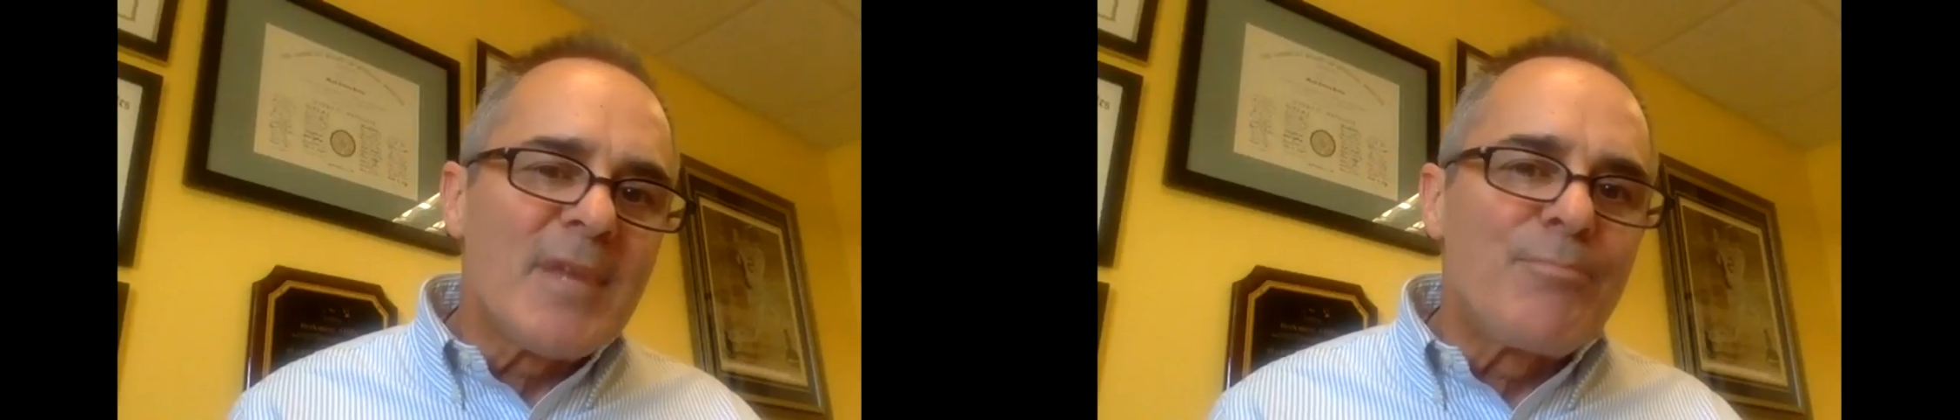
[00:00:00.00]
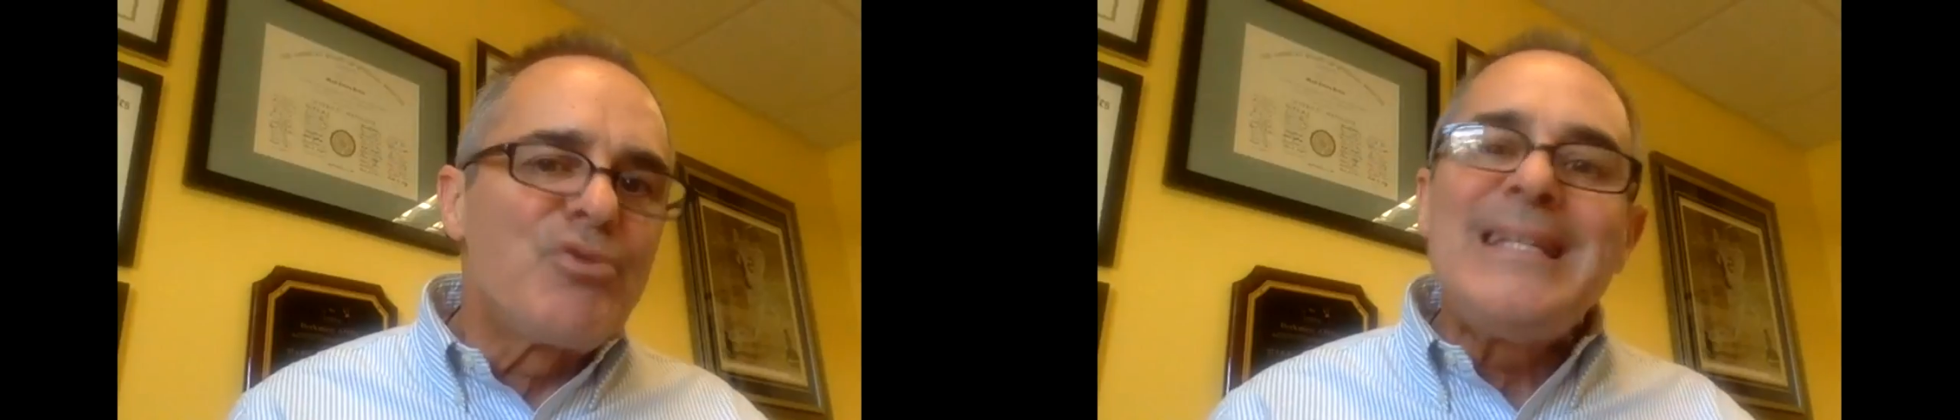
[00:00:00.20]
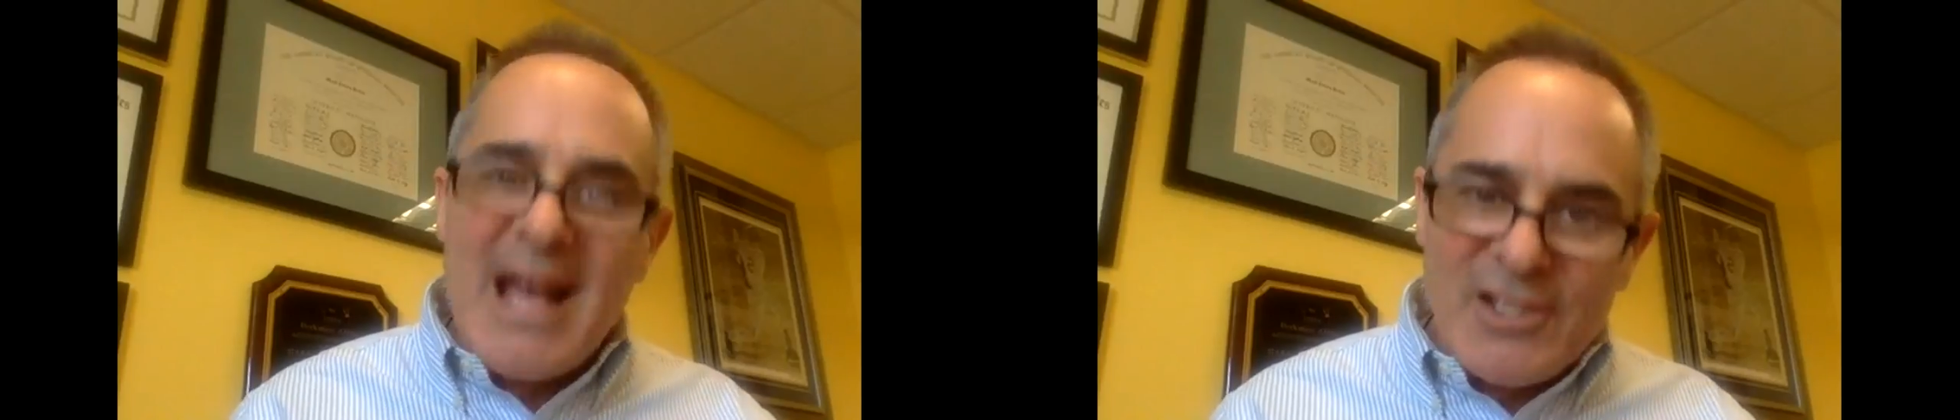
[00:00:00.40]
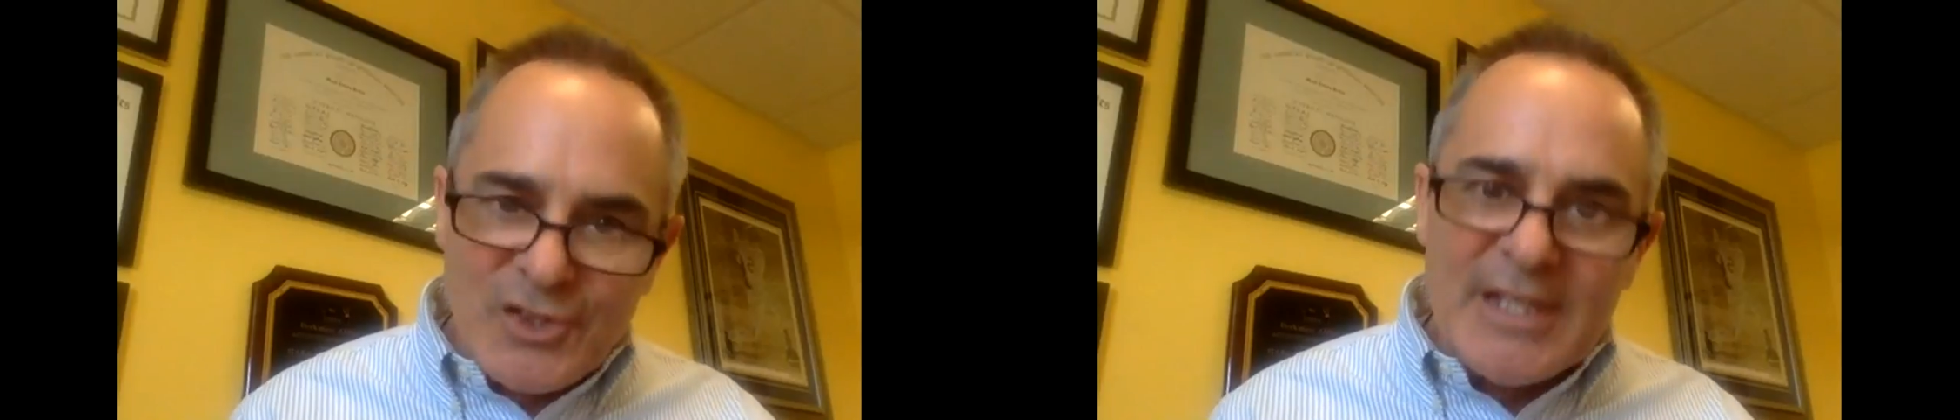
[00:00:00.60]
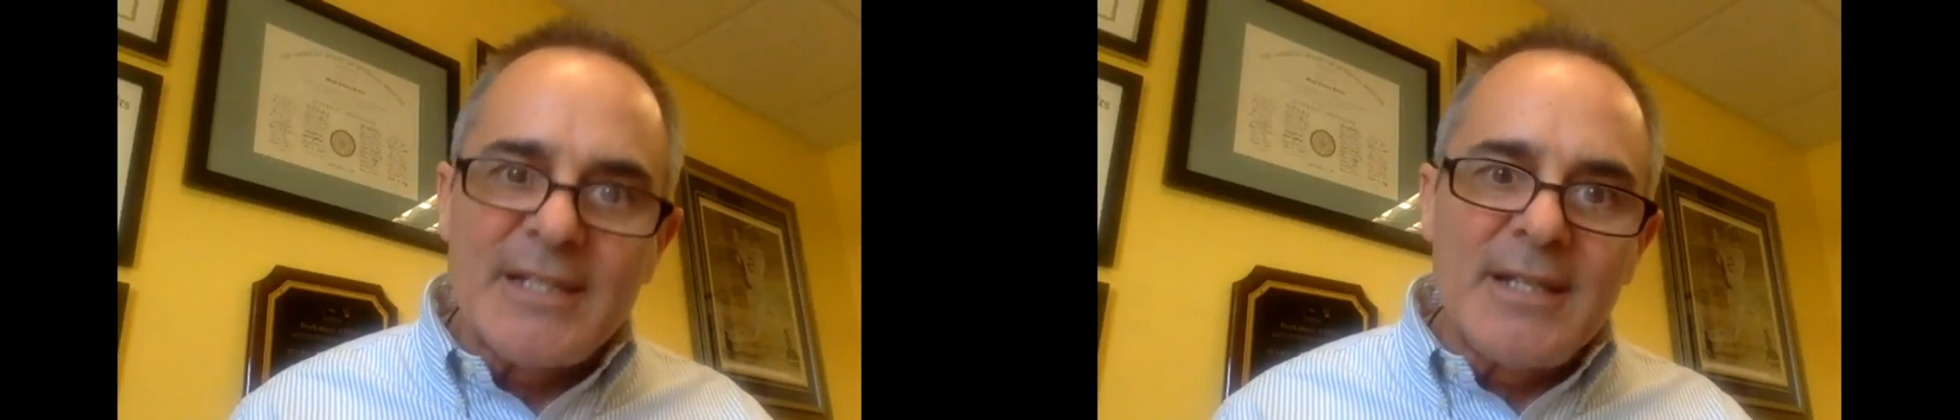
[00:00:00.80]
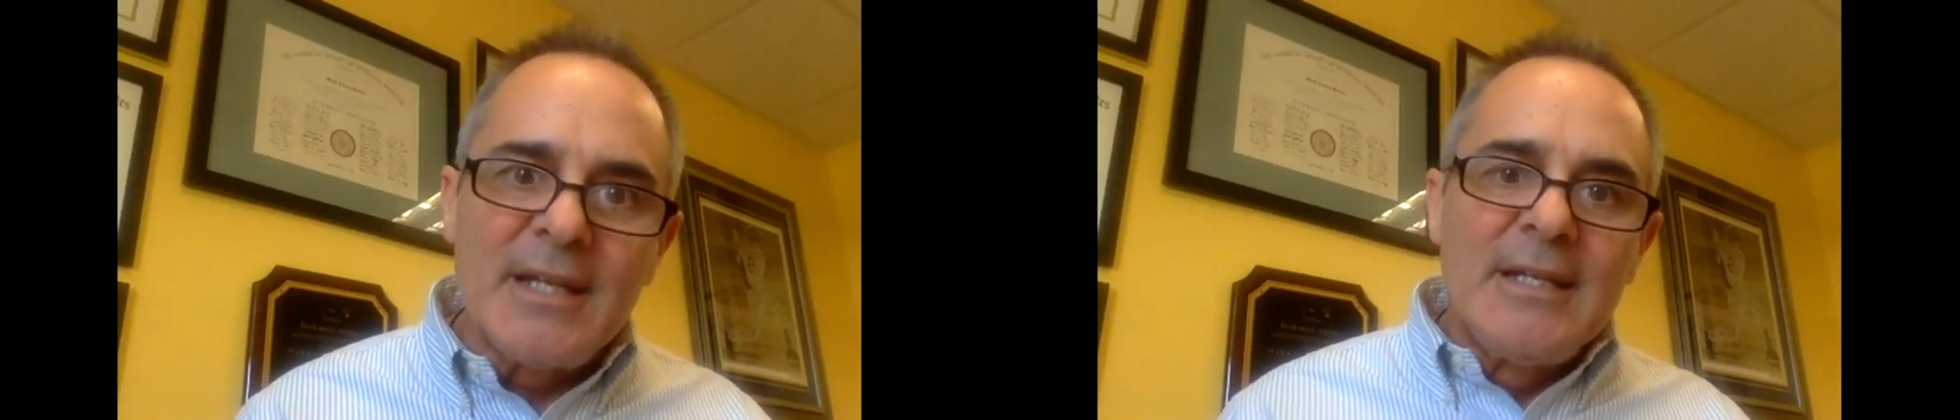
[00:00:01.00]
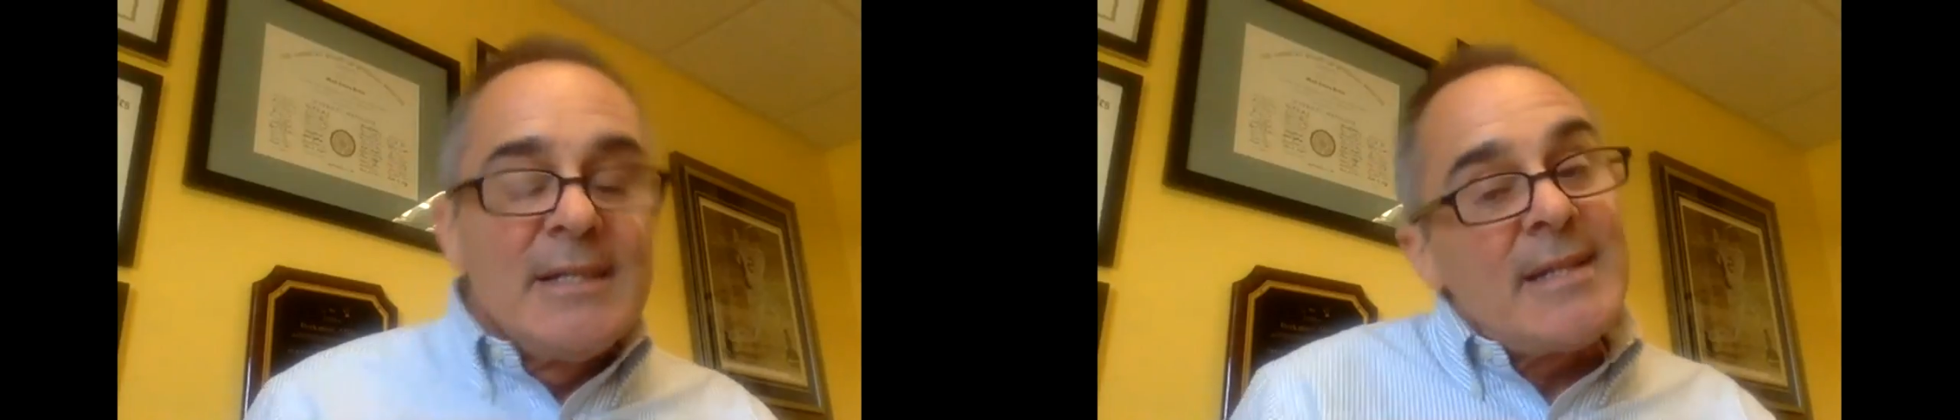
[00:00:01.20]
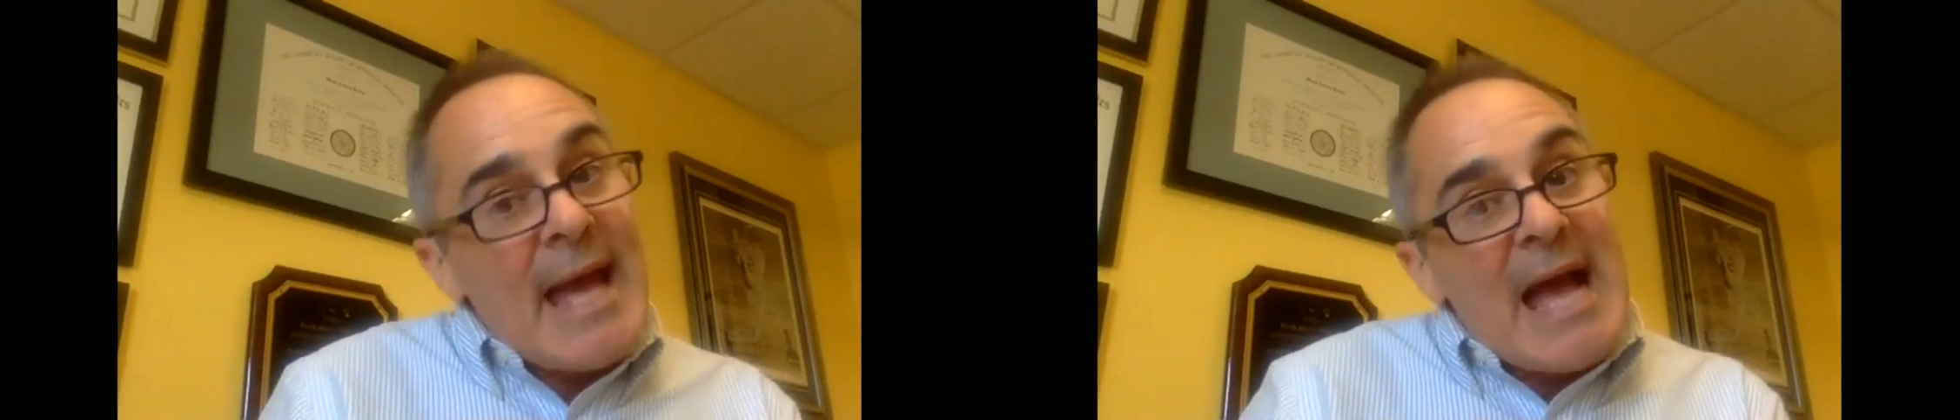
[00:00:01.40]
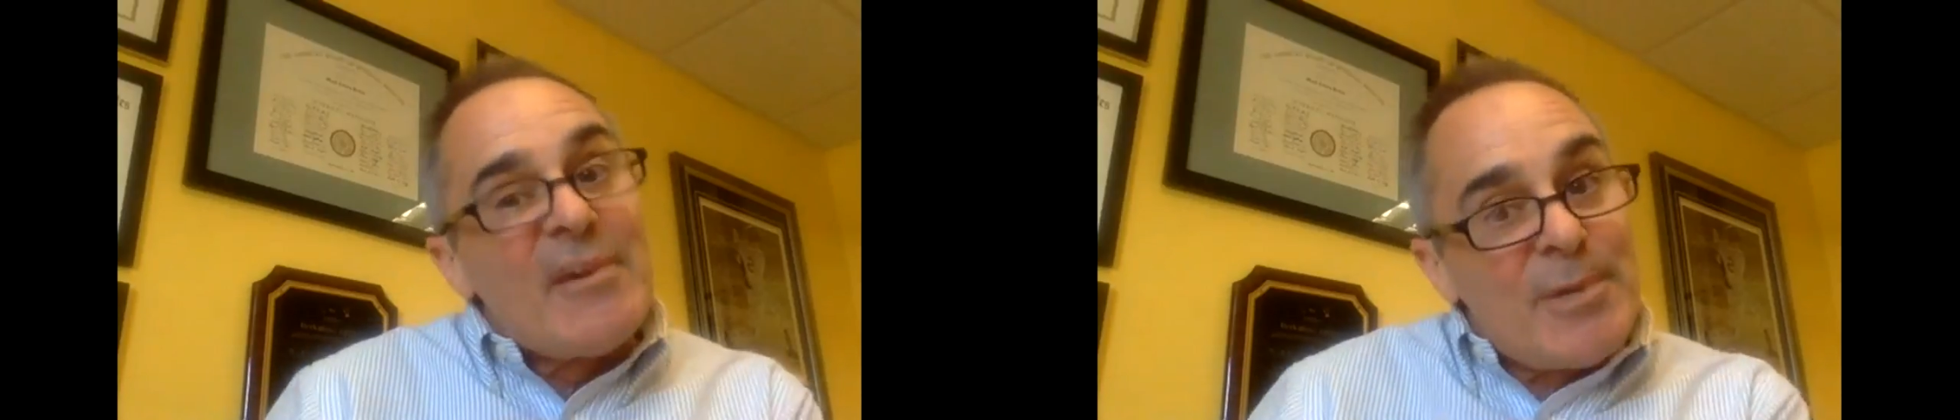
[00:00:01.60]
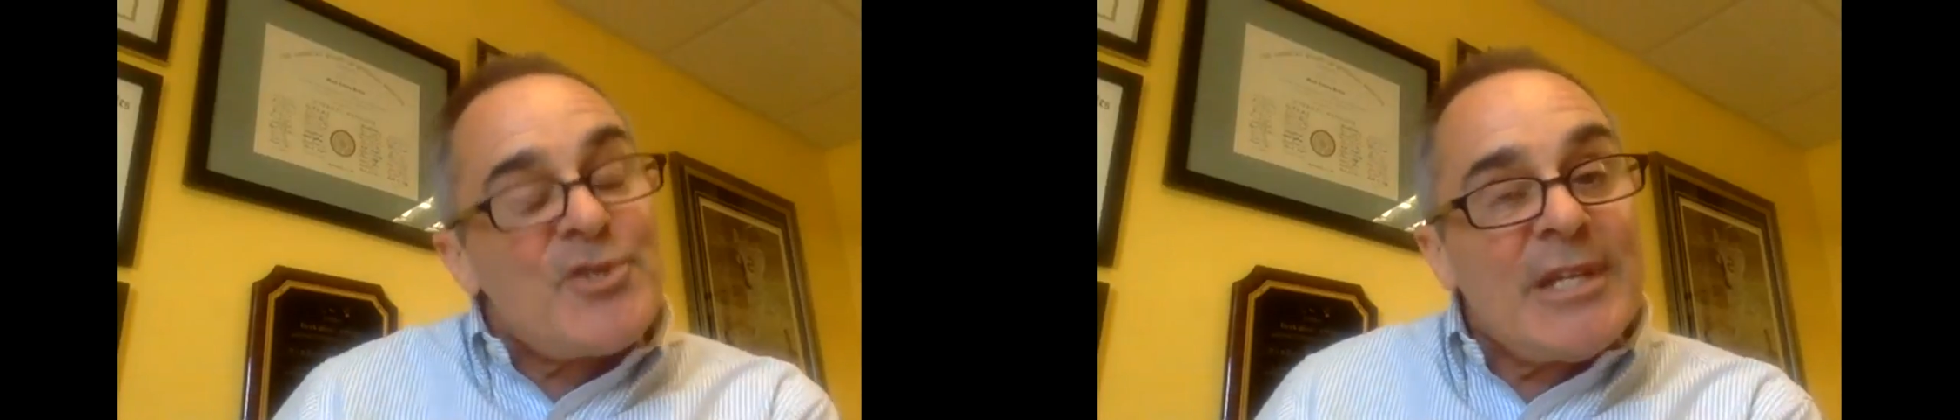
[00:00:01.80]
predestined to have
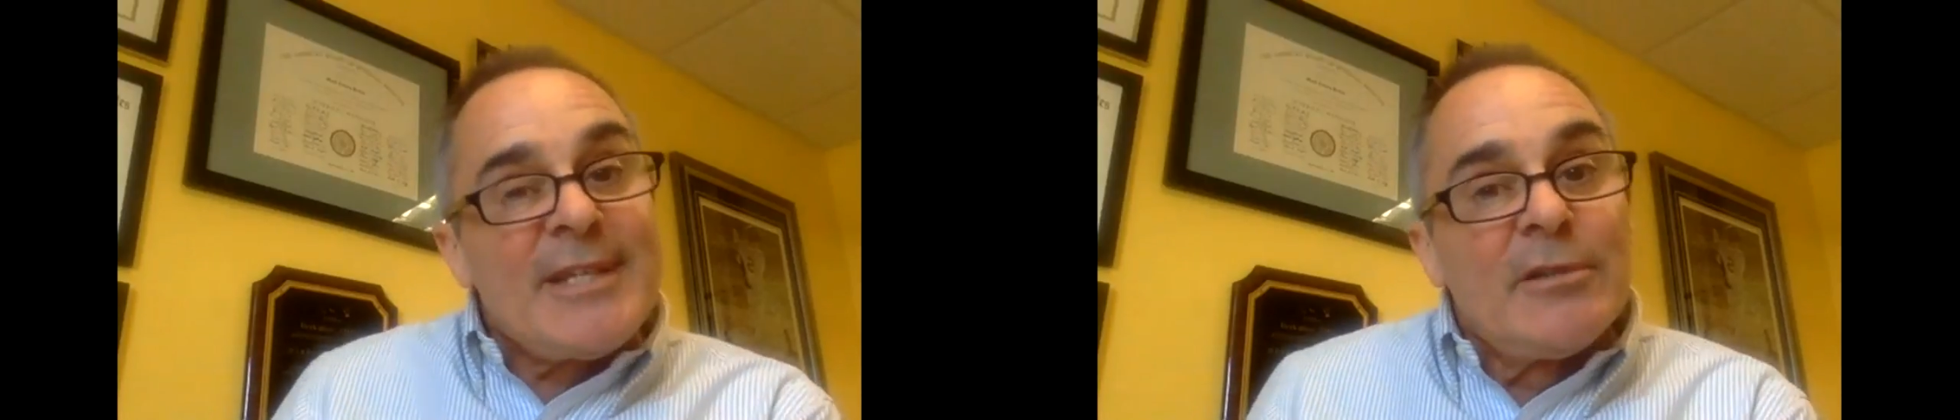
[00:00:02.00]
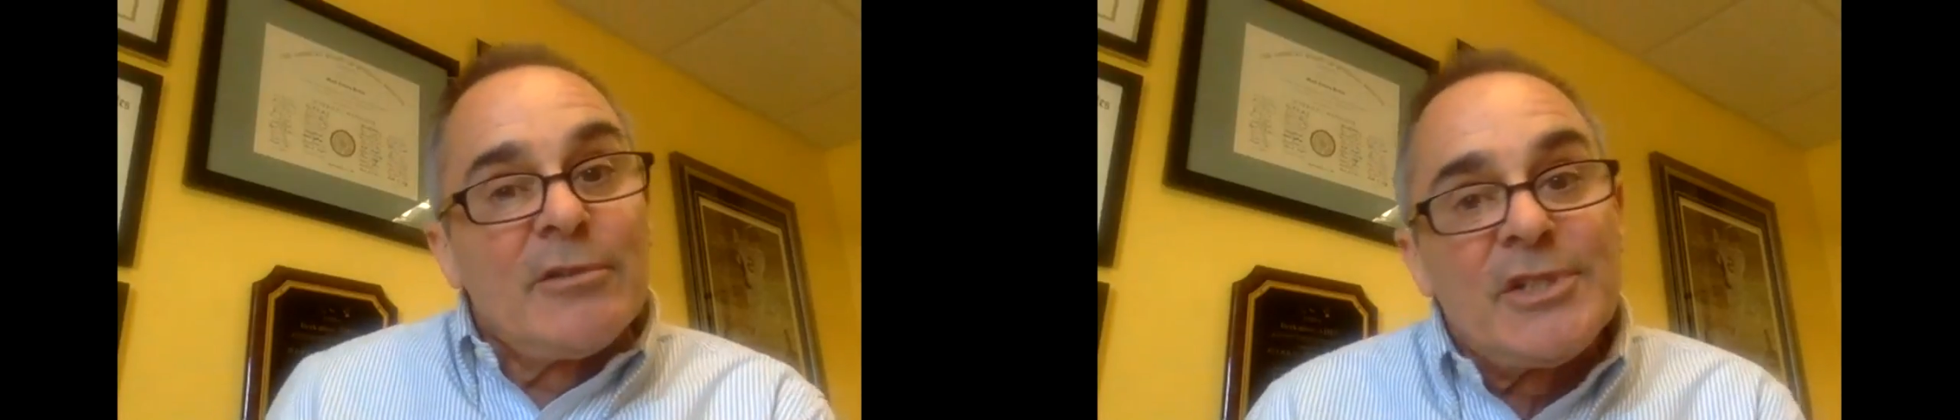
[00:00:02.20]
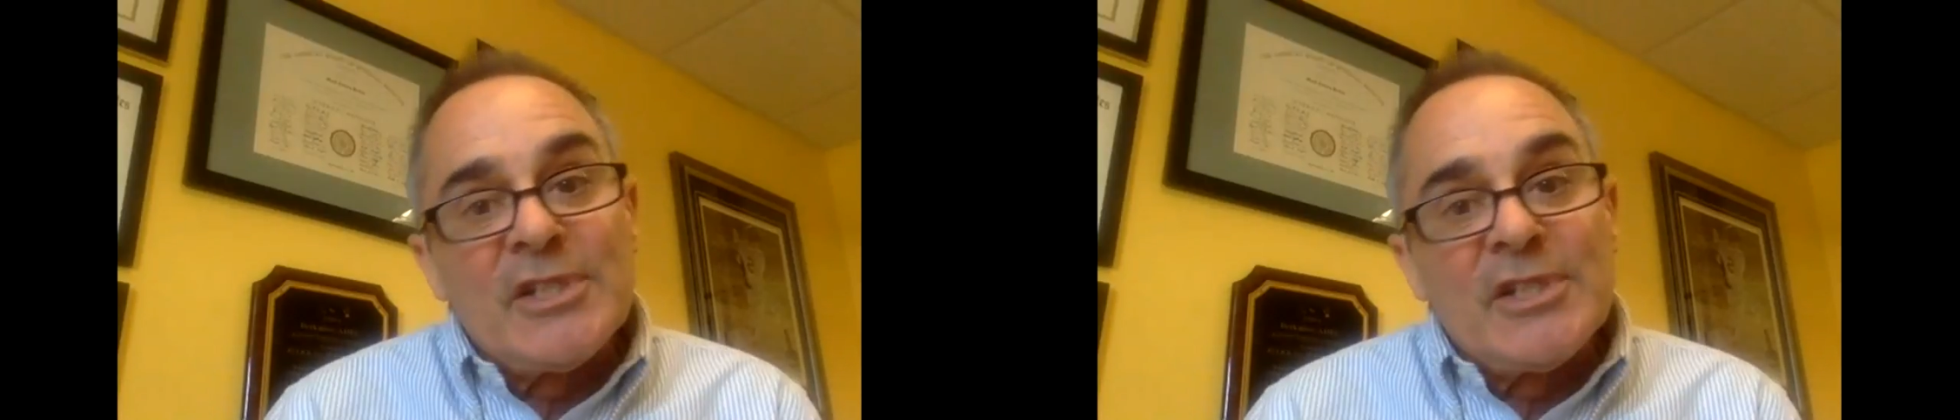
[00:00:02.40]
a particular